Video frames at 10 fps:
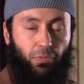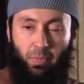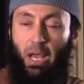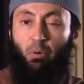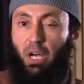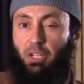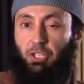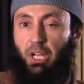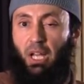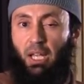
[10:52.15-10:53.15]
from now on,
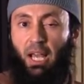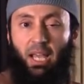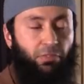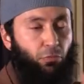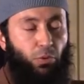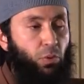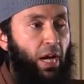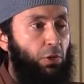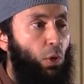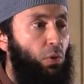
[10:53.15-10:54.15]
inshallah, if we do
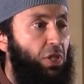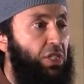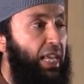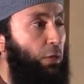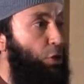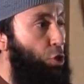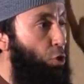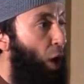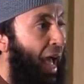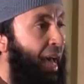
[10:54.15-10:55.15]
not know this, that
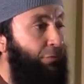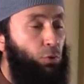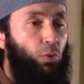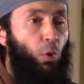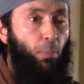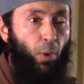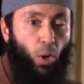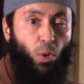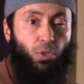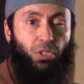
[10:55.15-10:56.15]
you have to
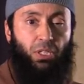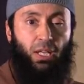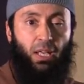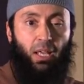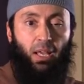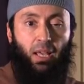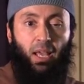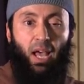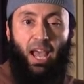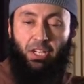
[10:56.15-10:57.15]
oppose
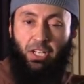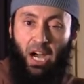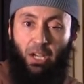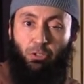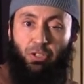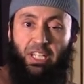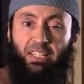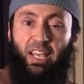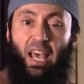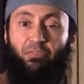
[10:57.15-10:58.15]
and
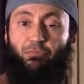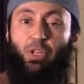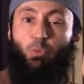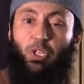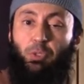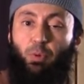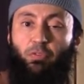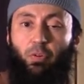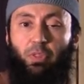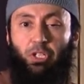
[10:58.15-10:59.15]
contradict every whisper
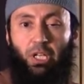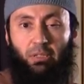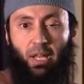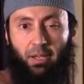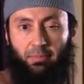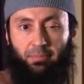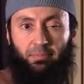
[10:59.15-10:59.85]
from the shaitan.